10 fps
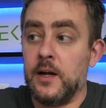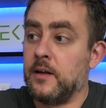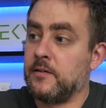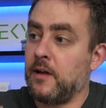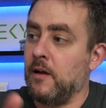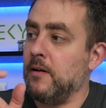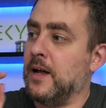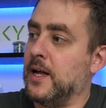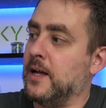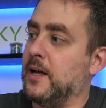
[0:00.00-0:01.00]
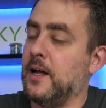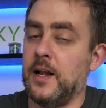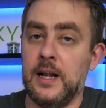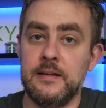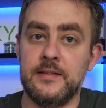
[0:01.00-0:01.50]
So
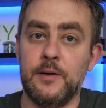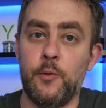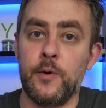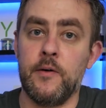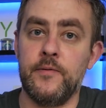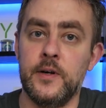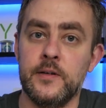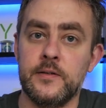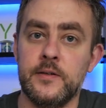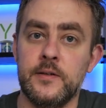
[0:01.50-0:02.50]
let's see what we got first.